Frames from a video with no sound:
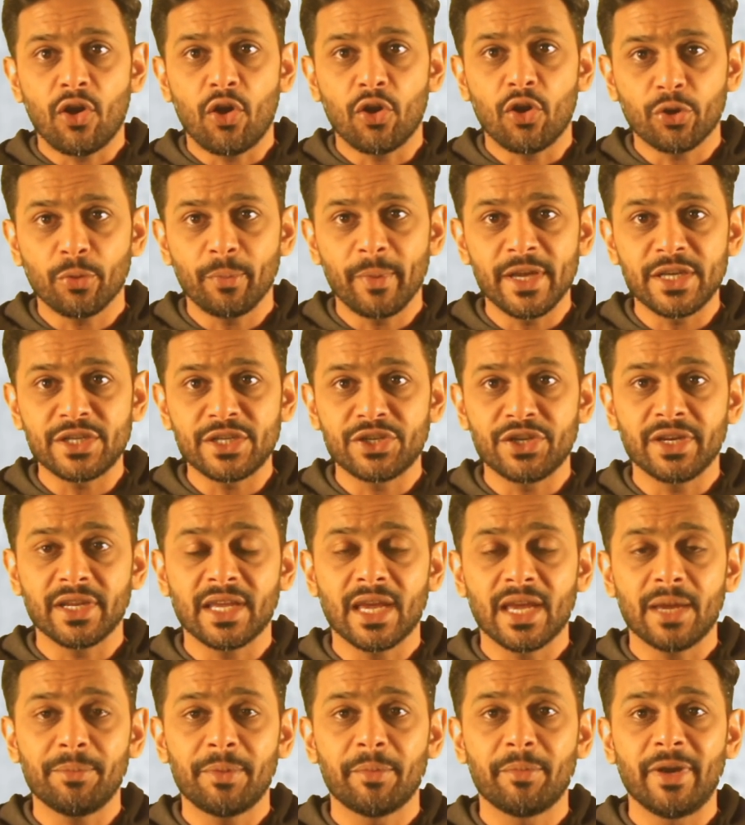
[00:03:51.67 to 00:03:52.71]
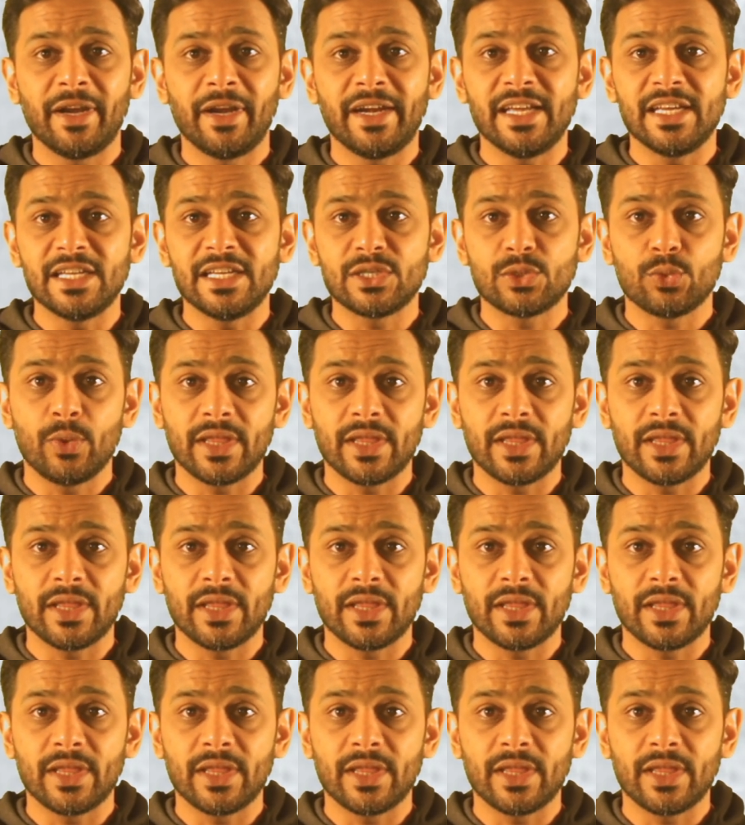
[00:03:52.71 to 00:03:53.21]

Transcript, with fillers: automation capabilities with